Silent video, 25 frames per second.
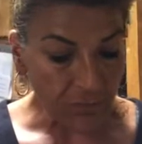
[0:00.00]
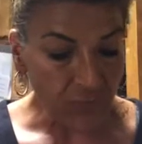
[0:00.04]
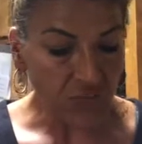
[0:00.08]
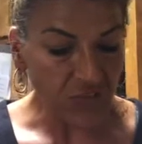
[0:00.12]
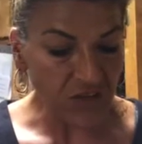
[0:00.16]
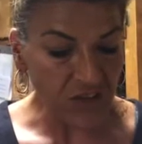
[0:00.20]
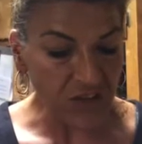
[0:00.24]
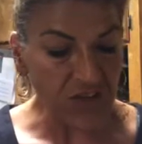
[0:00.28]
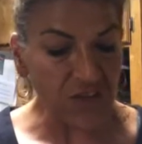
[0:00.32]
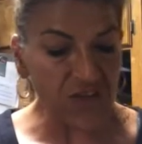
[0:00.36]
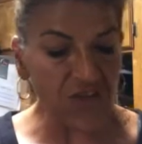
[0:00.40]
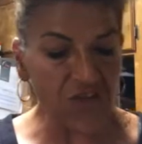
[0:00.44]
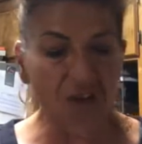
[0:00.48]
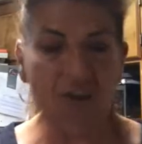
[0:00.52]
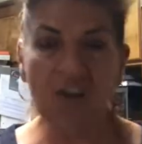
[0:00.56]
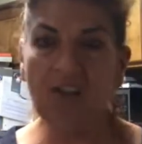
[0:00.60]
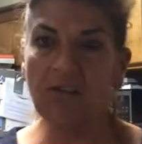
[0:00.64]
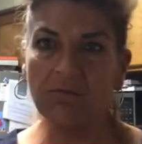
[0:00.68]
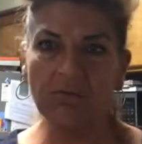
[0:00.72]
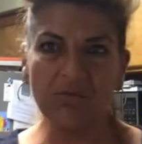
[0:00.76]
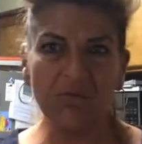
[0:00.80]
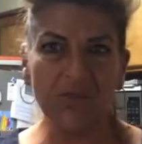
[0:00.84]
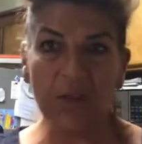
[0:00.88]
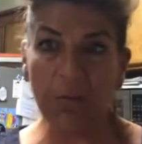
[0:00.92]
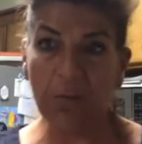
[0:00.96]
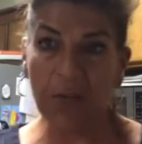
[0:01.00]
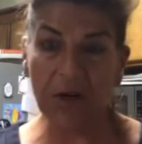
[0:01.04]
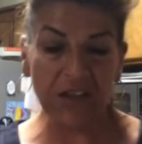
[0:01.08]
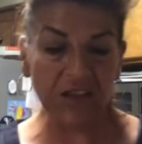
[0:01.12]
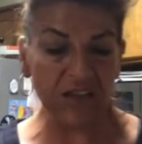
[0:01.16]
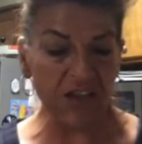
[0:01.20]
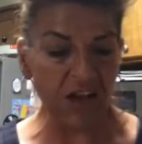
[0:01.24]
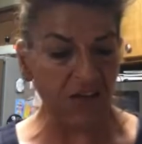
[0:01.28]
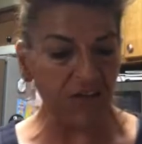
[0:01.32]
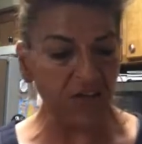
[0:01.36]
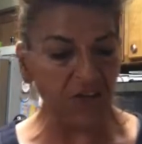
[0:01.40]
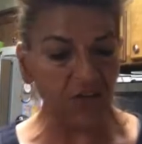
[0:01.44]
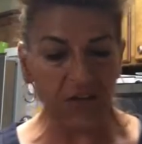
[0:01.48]
This is good, but it's
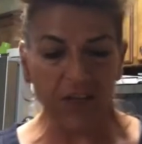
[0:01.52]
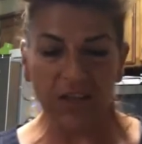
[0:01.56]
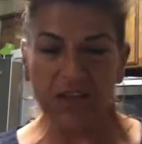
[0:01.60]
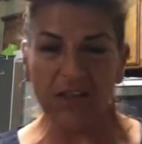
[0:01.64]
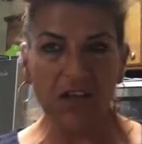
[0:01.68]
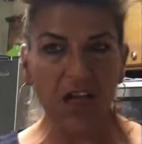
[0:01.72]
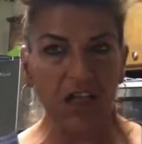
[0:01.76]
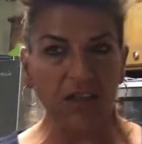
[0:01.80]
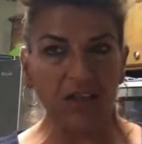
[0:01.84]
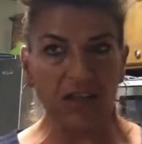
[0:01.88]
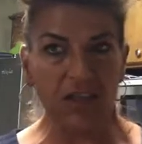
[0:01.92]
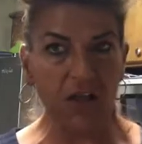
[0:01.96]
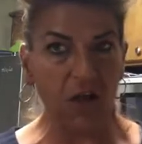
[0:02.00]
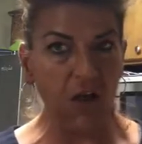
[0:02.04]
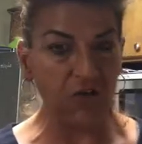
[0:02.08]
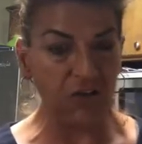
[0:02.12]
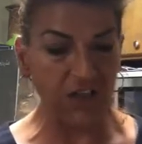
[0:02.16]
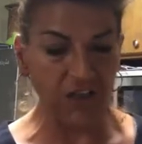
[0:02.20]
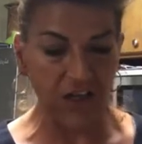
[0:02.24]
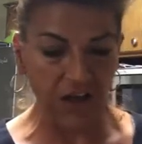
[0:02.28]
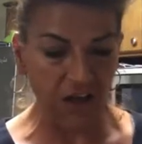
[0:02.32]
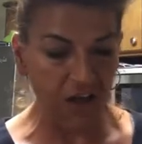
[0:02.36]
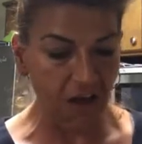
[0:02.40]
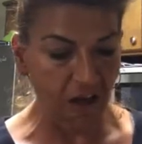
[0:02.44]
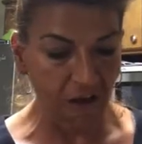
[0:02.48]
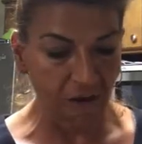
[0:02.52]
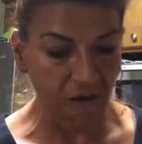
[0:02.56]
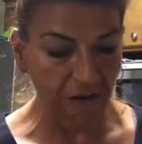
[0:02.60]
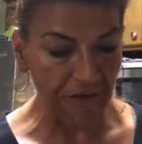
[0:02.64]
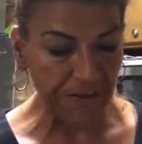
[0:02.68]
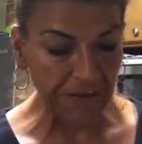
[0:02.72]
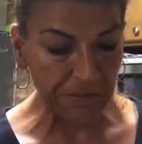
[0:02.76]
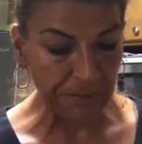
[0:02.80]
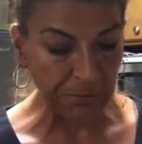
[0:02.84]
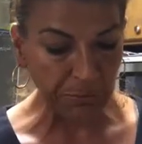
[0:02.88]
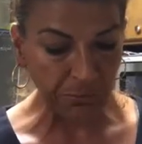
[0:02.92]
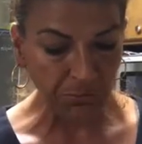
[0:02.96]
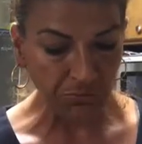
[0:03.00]
not it's not salty at all.
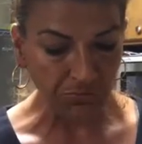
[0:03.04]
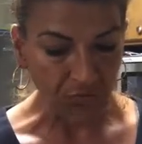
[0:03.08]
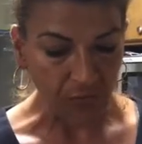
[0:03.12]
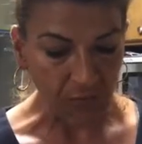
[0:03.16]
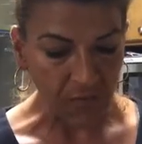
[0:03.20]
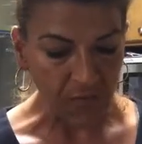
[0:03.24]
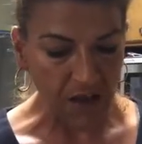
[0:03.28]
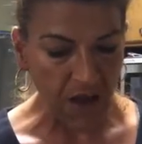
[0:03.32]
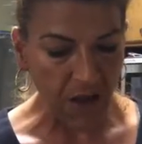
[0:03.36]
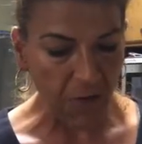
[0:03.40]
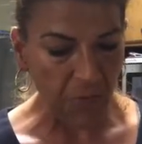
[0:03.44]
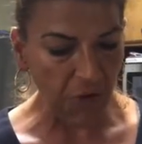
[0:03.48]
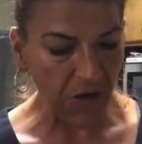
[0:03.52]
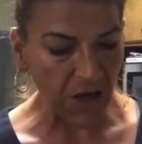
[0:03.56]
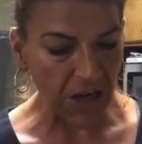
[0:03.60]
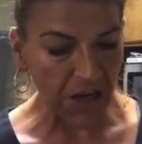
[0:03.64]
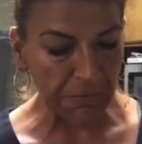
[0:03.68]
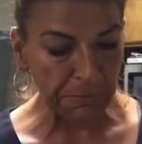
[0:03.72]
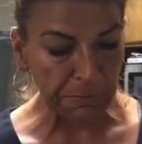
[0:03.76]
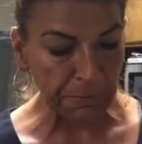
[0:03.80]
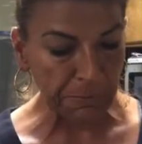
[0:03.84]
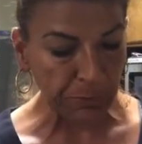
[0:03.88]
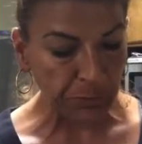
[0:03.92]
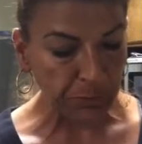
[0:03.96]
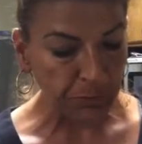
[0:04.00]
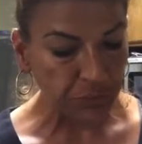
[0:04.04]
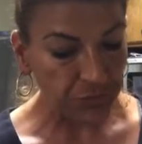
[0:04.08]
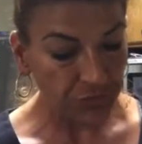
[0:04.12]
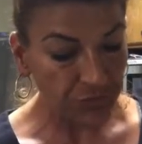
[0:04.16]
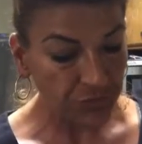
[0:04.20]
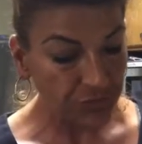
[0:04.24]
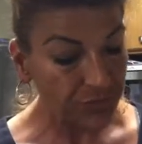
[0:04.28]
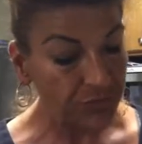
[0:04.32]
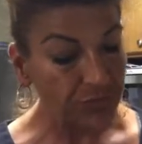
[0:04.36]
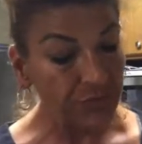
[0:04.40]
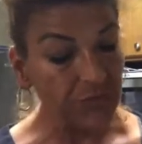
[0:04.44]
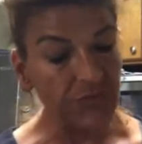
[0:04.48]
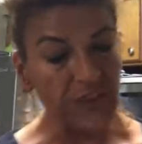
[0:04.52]
It's I really
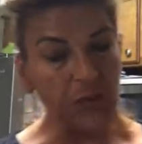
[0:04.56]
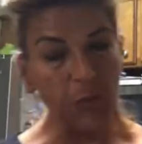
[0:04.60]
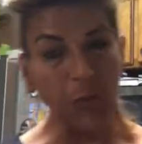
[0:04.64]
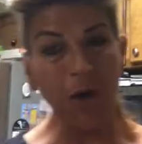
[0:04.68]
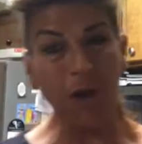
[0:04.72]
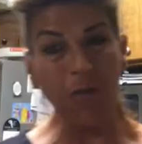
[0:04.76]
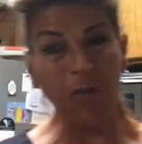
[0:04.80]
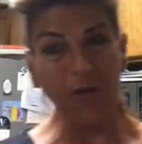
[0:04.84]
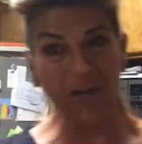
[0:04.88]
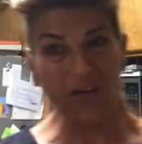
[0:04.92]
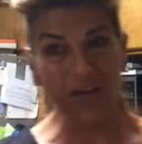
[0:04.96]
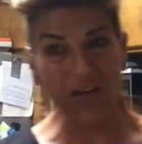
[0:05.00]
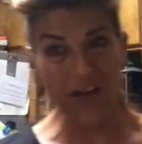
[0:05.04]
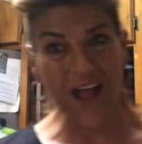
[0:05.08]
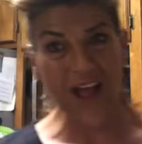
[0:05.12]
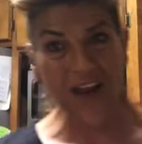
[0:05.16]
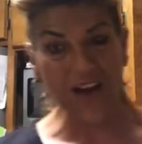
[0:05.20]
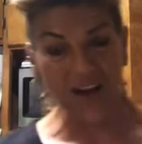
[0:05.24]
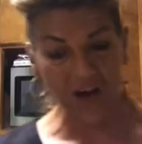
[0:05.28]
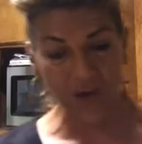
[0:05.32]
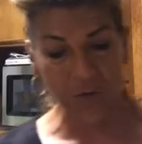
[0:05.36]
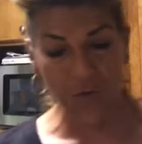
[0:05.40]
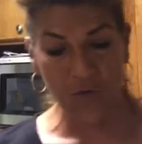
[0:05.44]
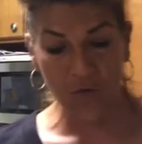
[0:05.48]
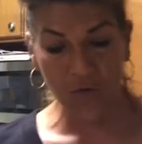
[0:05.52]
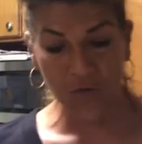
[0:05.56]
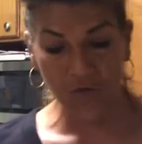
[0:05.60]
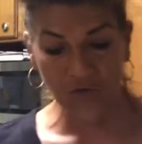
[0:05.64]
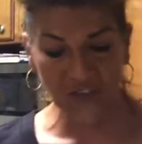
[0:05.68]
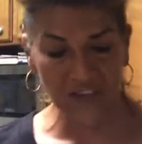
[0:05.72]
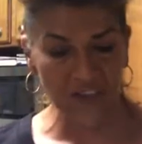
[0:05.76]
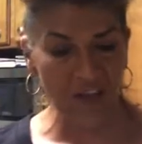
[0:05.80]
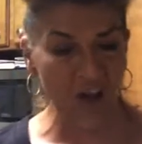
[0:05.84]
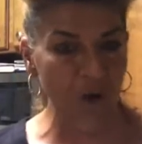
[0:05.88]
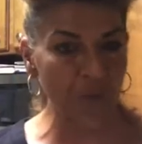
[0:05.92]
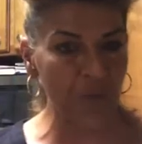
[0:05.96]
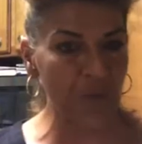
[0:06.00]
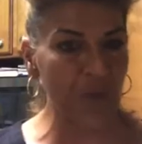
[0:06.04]
Probably could add a little bit more
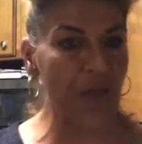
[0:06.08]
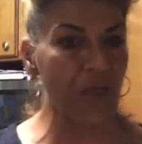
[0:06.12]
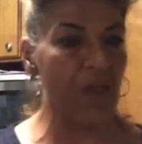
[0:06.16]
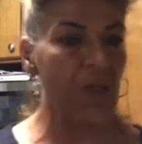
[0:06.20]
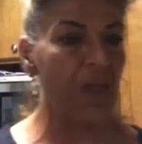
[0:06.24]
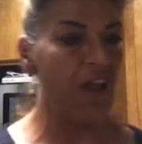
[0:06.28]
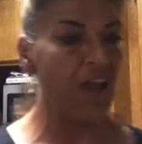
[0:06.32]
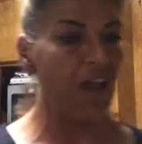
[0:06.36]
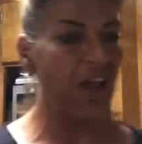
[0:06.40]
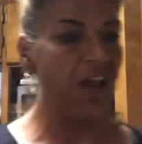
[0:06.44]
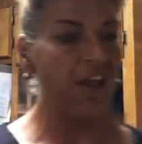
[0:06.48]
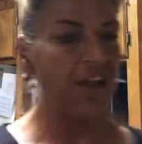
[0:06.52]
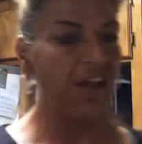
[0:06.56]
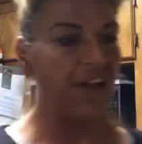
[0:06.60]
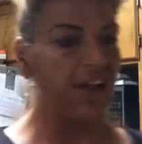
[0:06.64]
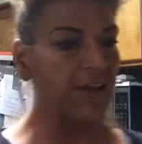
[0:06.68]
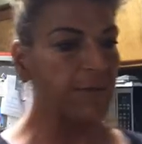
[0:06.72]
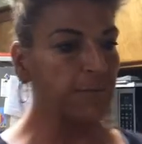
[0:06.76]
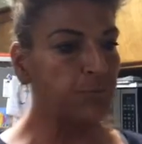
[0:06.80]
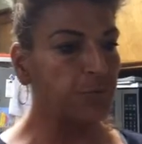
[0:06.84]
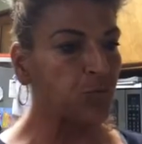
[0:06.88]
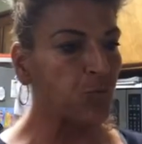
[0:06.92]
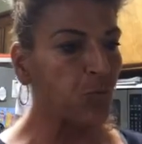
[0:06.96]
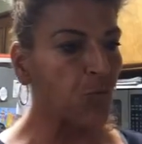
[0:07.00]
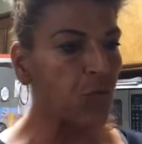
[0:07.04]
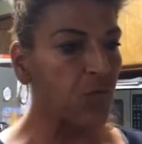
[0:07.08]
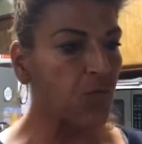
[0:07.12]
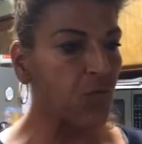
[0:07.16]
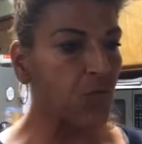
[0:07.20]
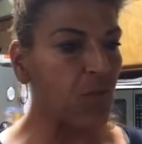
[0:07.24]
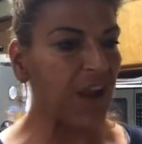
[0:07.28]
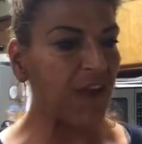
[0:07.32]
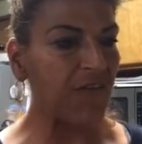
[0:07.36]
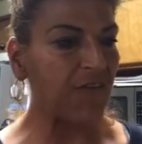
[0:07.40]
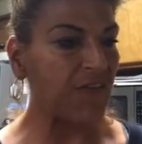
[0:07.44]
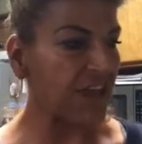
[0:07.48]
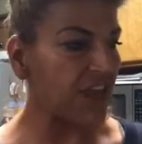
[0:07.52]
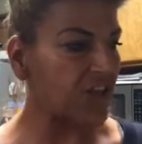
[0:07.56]
salt, but we
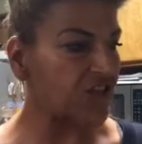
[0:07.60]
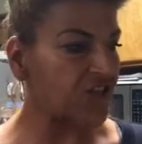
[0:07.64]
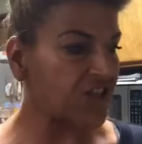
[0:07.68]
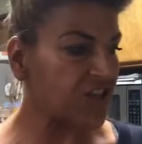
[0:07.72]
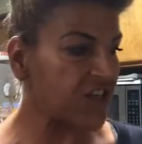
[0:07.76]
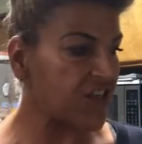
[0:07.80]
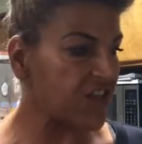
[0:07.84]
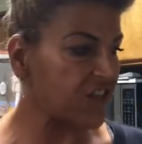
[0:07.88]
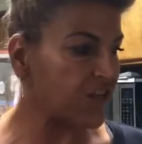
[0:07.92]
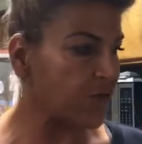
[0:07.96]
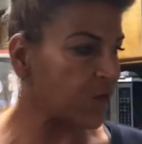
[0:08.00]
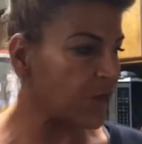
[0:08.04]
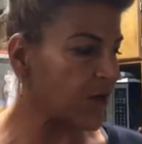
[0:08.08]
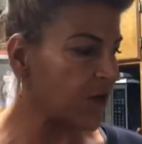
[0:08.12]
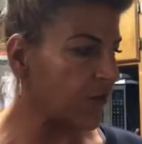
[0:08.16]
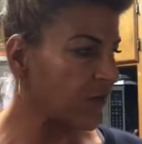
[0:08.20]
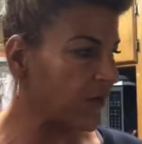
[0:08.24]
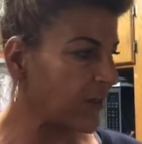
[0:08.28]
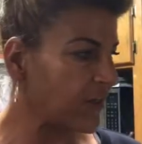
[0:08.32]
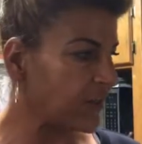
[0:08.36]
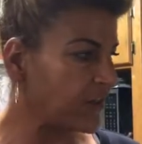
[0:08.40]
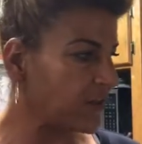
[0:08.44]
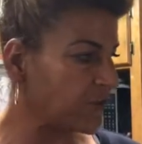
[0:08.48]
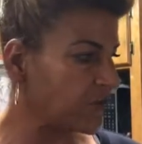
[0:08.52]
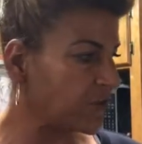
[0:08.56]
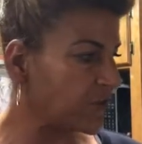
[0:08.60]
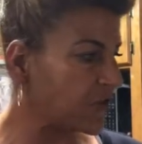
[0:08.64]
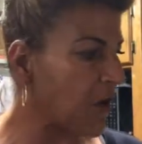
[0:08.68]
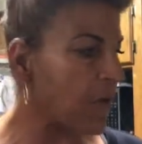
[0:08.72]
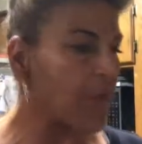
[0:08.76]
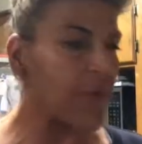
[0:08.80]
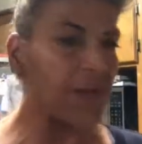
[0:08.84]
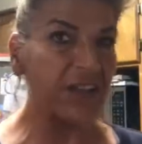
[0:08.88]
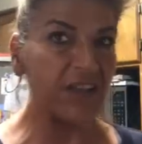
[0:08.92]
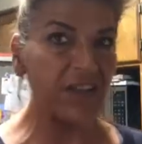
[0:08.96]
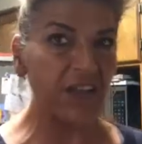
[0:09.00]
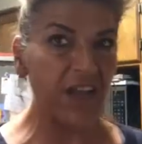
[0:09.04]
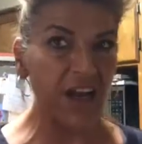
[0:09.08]
have that cheese, so we don't need to. So I'm
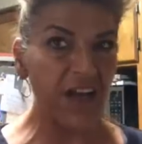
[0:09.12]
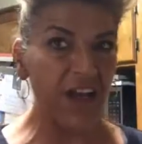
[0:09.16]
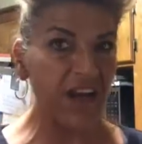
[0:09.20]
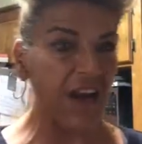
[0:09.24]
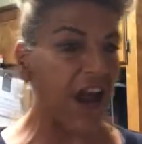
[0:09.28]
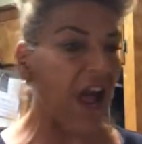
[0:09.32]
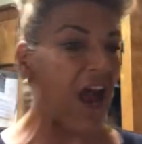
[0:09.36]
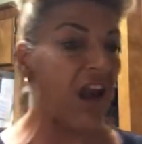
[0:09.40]
excited.